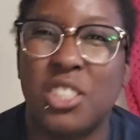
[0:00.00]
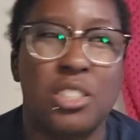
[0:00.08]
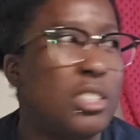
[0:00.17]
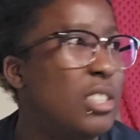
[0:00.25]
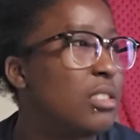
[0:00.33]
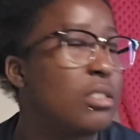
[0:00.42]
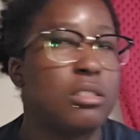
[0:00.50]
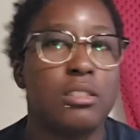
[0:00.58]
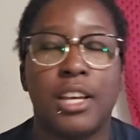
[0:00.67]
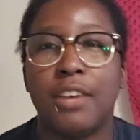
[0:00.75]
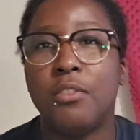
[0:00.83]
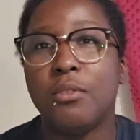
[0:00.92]
Actually,
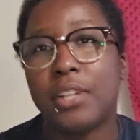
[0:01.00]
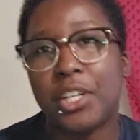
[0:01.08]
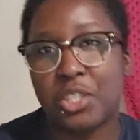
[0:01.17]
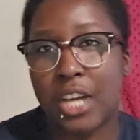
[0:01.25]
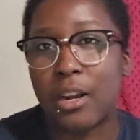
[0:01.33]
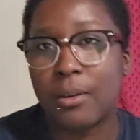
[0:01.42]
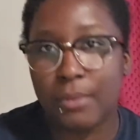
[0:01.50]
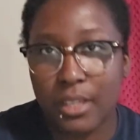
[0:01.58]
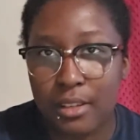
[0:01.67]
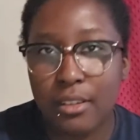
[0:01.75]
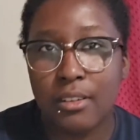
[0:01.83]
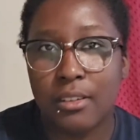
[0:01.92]
if you like Shatter
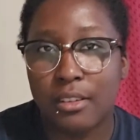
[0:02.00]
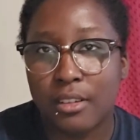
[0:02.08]
Me,